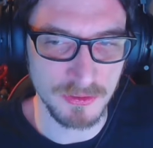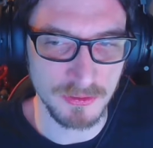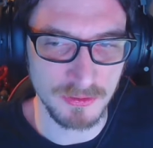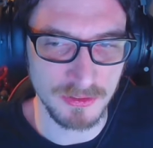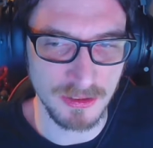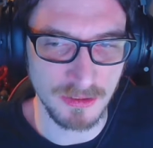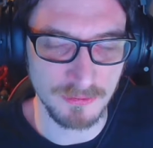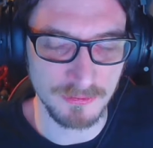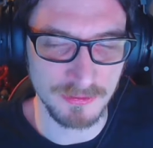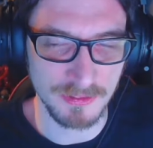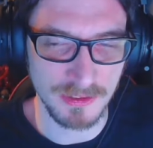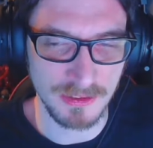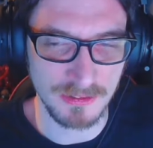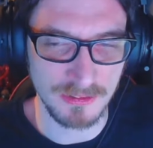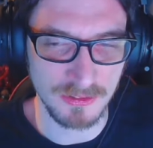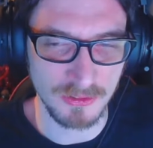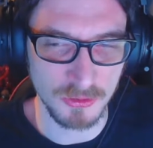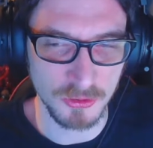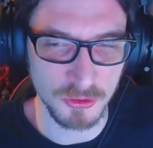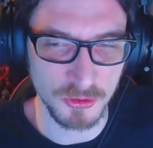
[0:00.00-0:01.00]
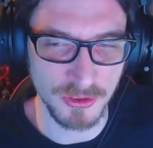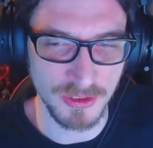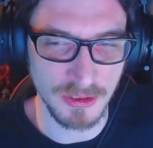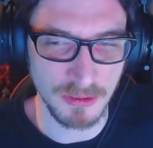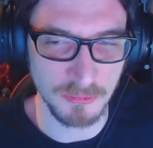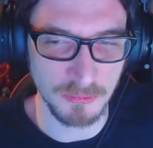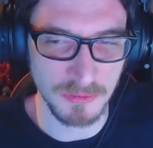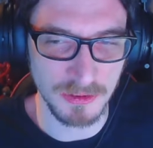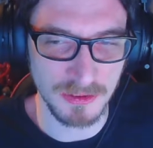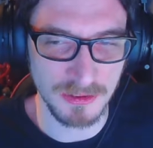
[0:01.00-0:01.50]
or something? Not
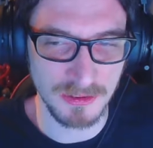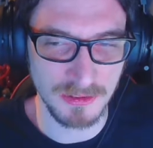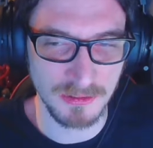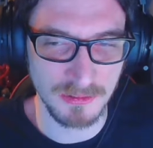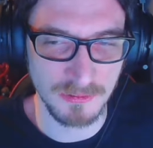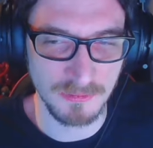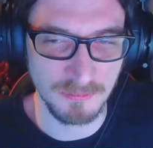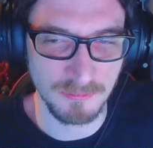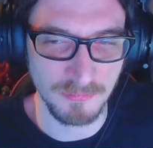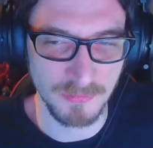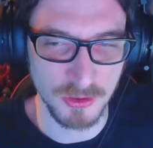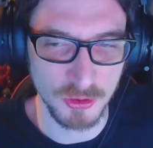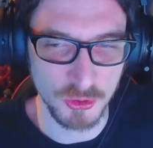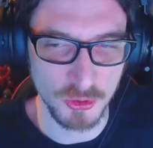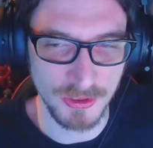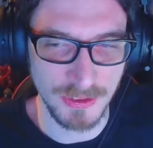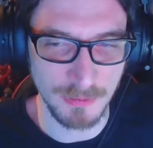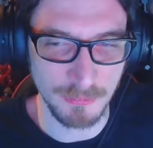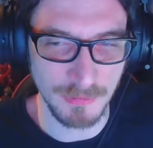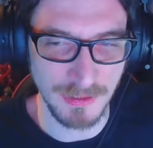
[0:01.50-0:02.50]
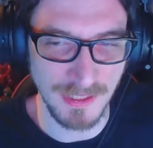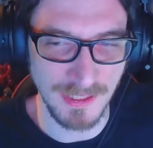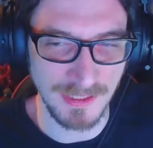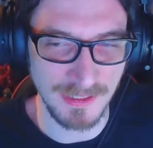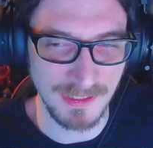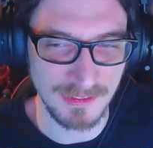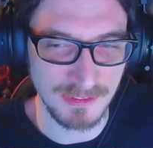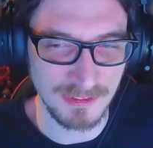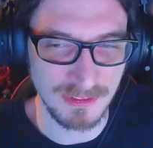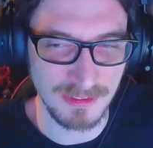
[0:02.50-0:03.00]
Dreams.
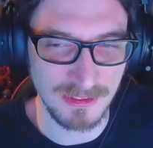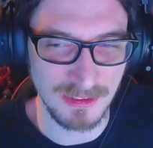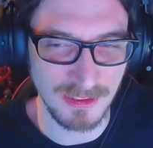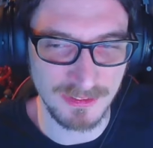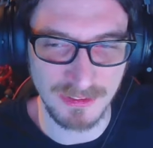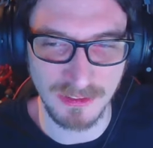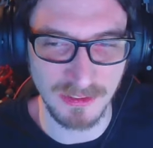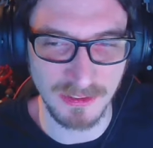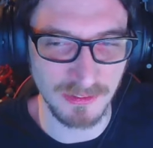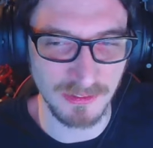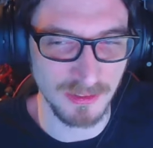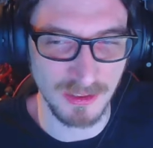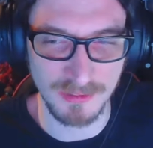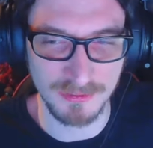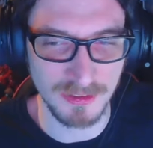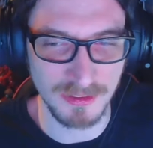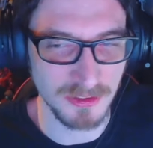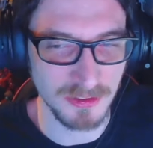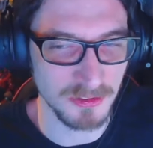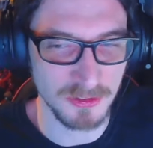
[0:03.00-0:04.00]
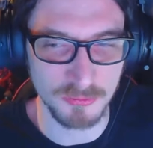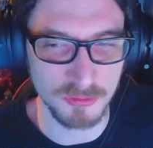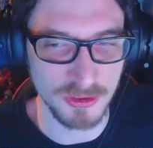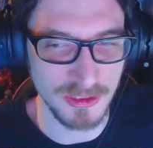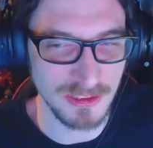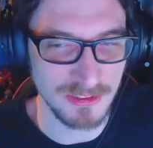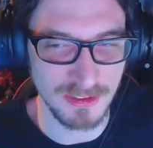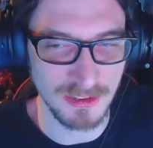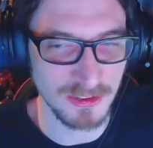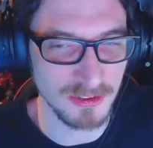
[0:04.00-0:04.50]
Dreamland. I don't know. I'll have to do some
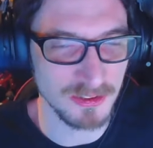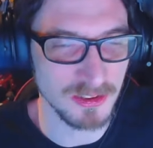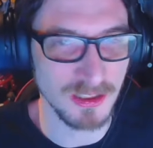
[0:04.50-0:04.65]
research